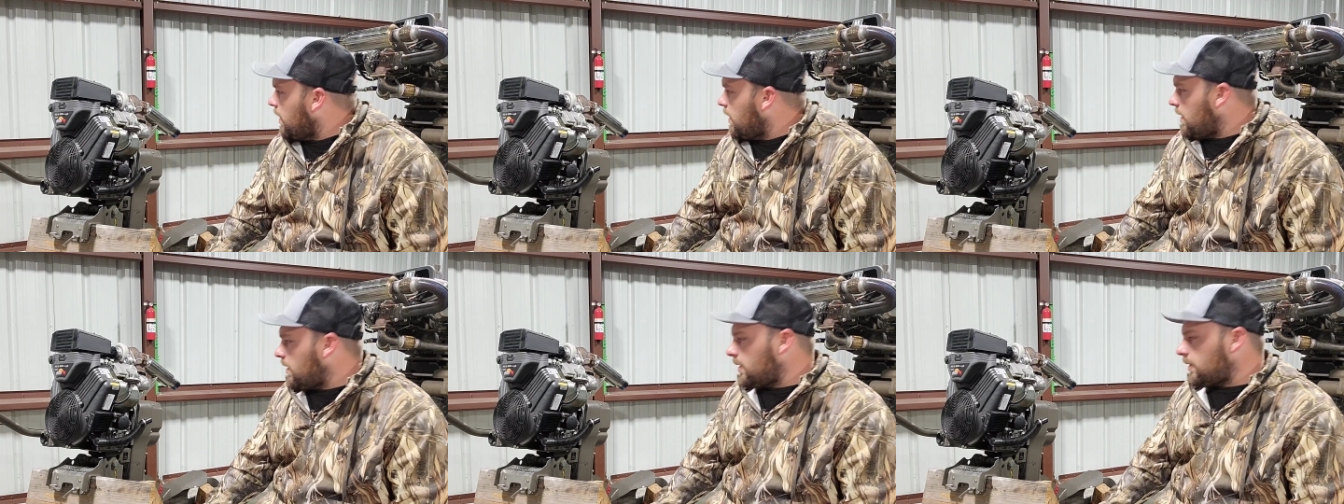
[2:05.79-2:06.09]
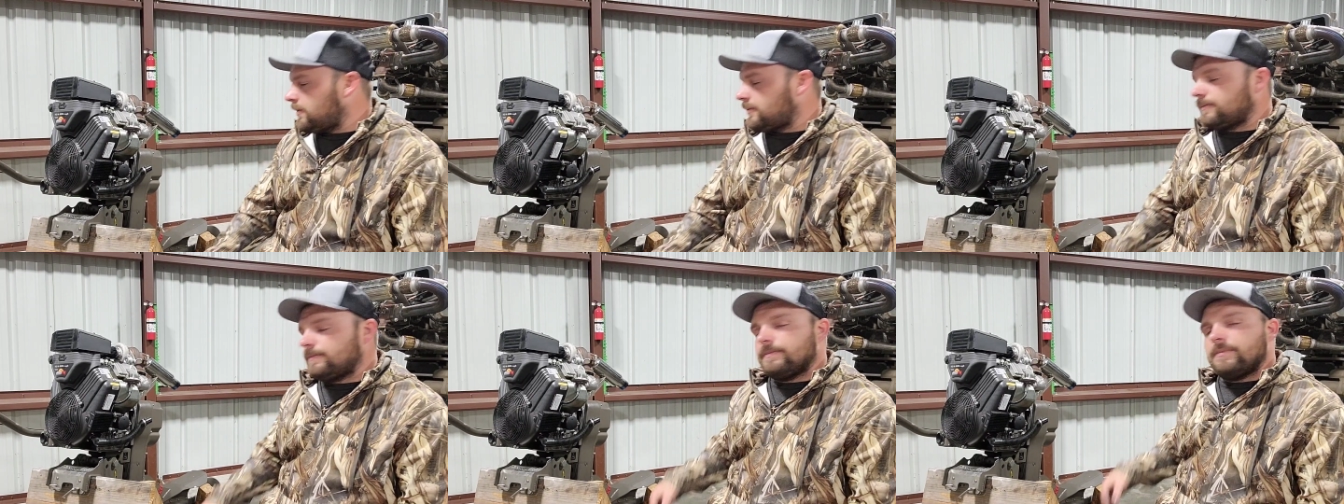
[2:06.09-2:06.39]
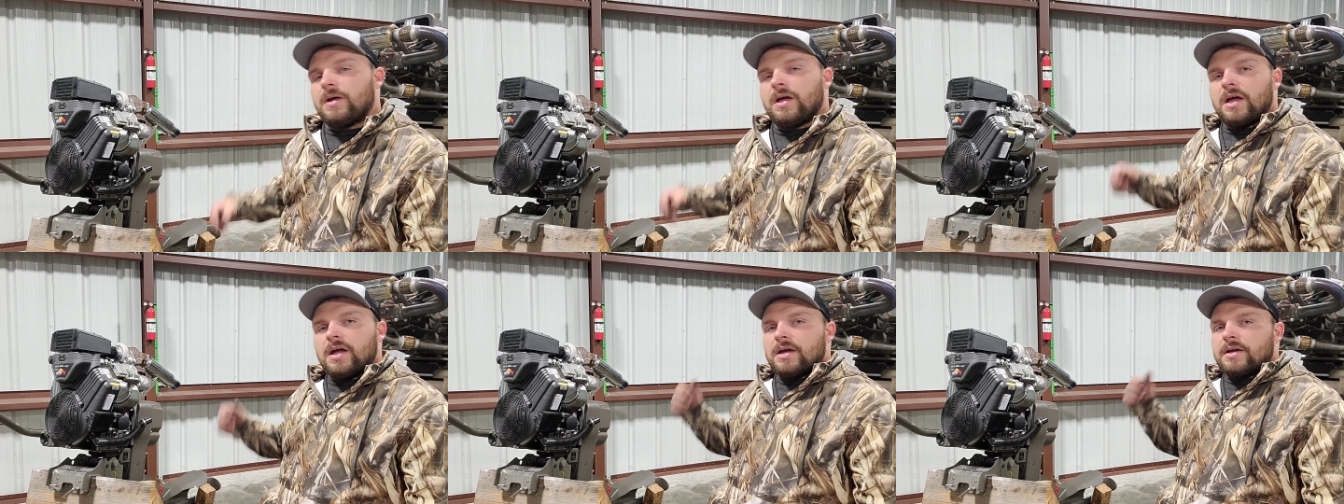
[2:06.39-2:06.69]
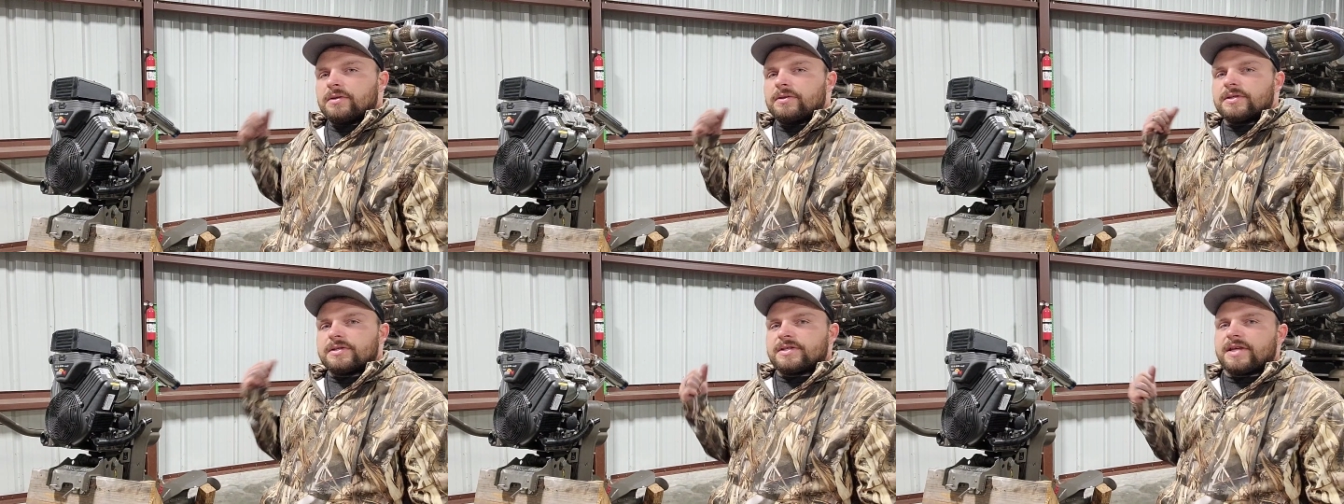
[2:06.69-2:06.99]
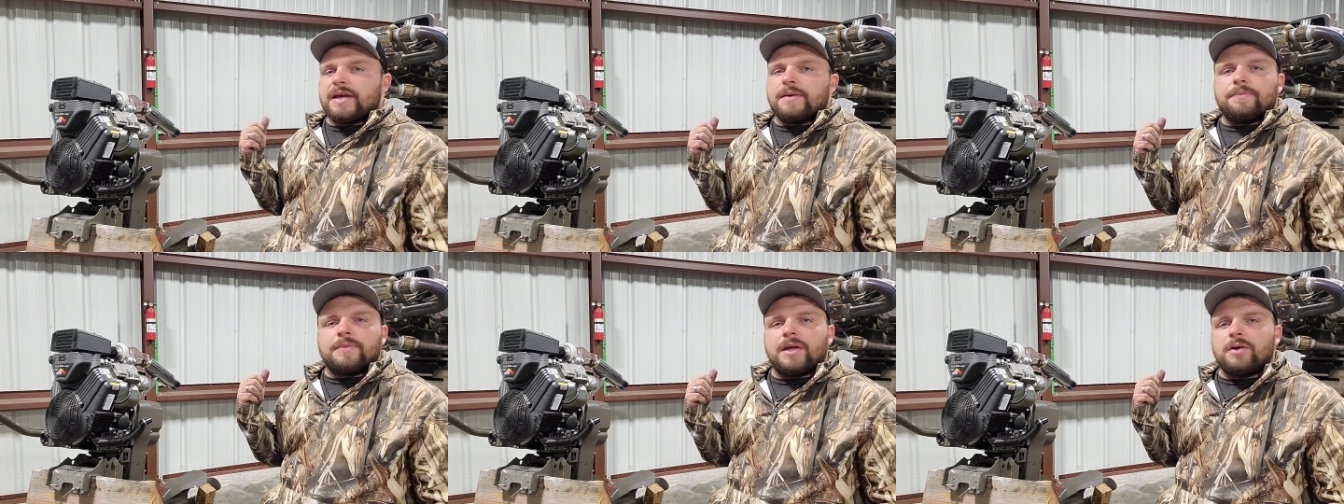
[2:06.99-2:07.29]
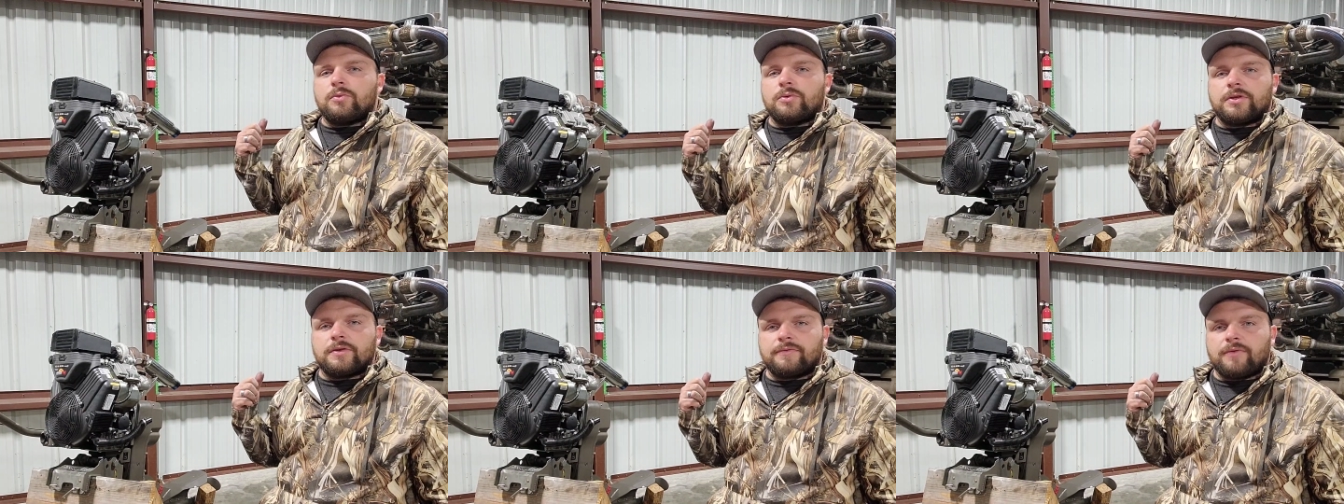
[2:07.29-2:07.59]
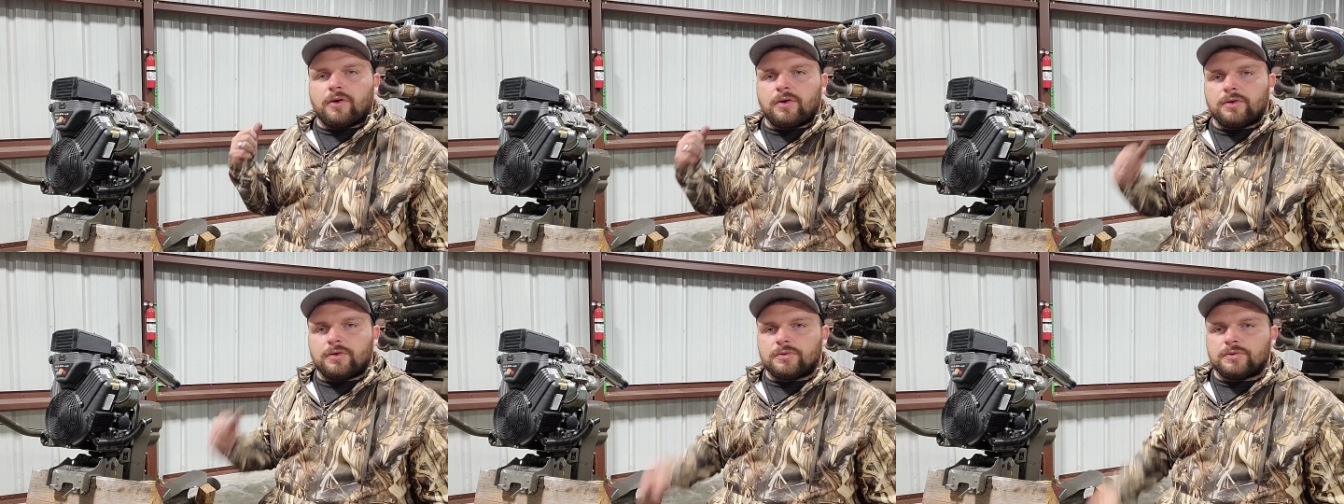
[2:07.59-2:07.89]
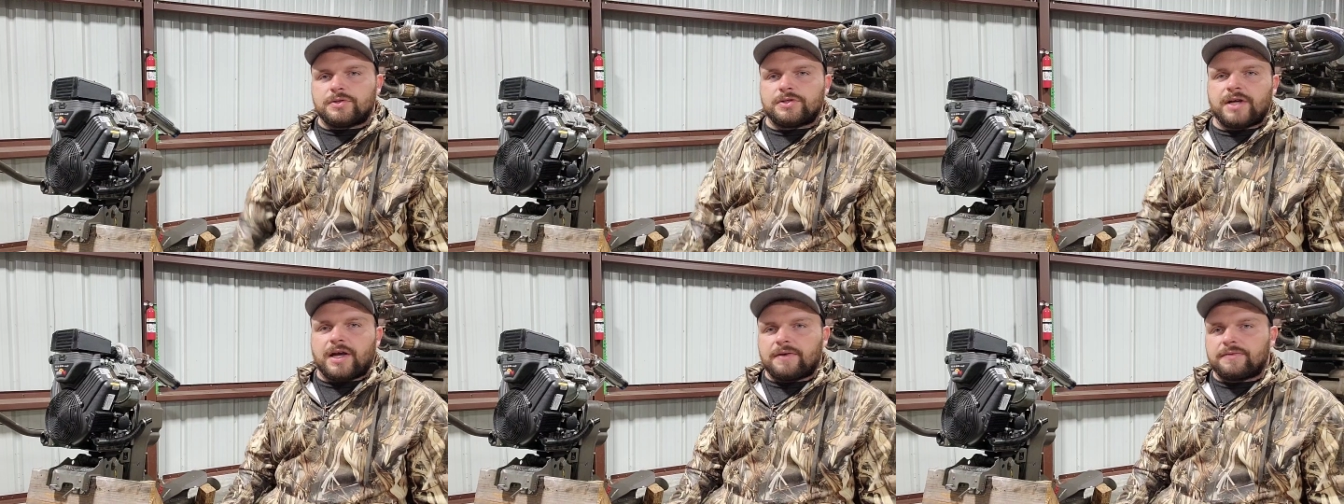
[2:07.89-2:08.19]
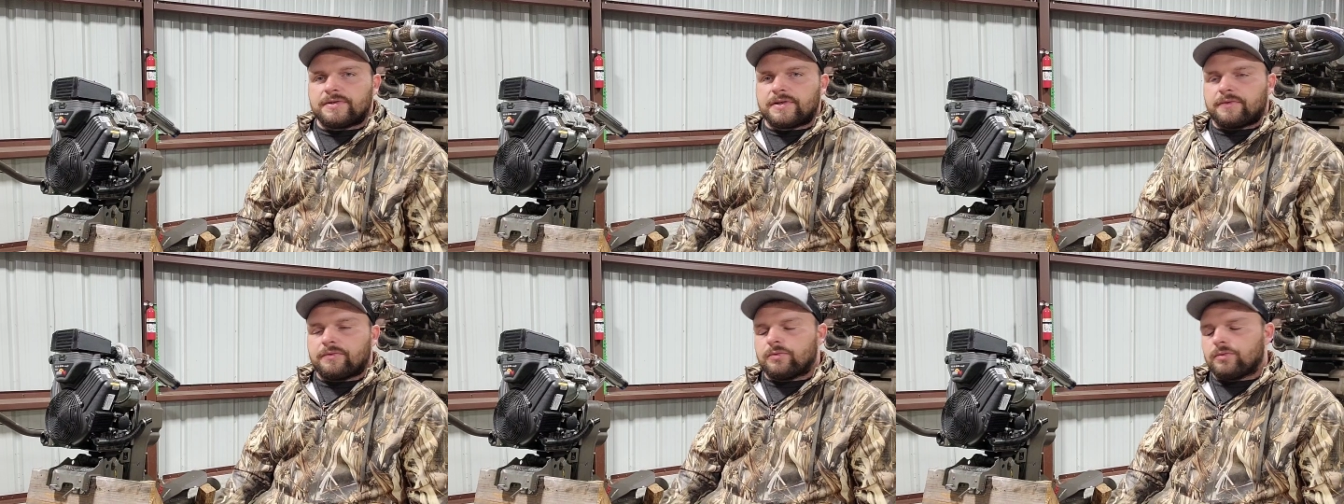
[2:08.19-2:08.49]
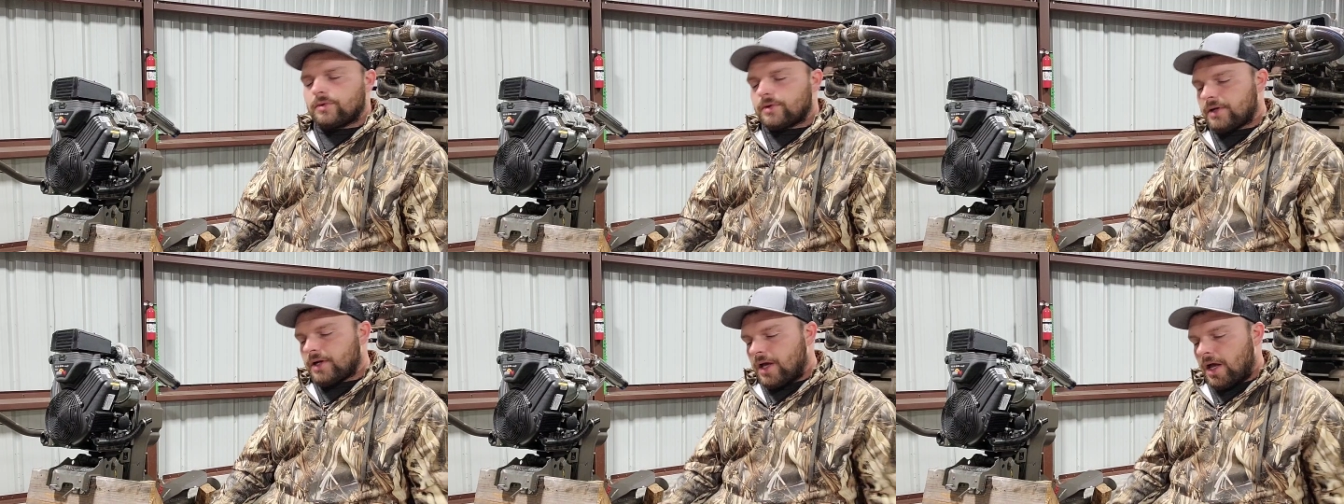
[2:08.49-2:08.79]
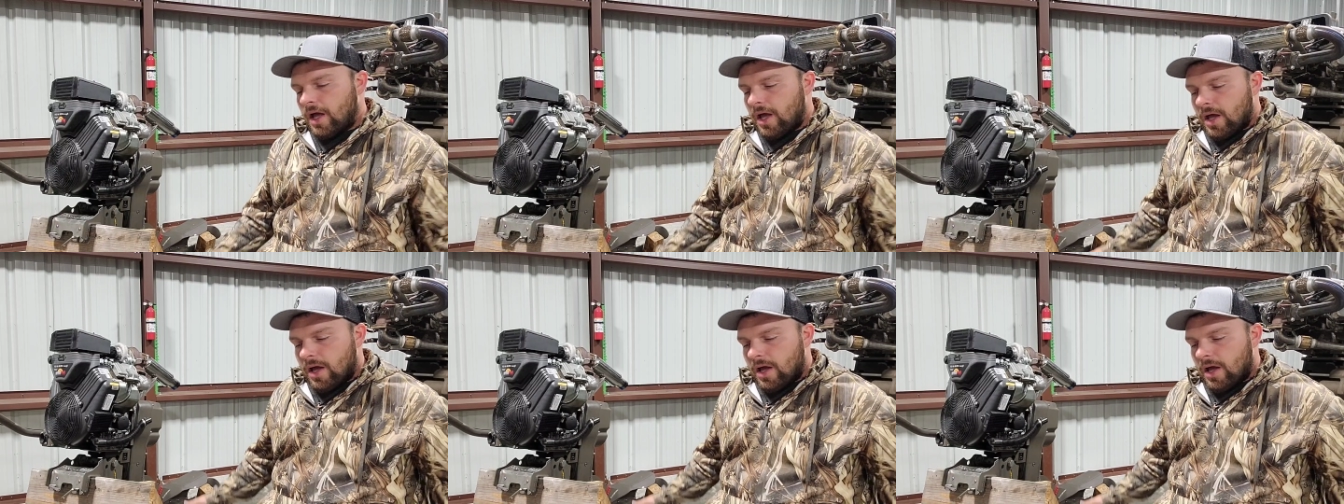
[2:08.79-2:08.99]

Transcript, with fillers: Um, the same thing with the vertical shafts, everyone.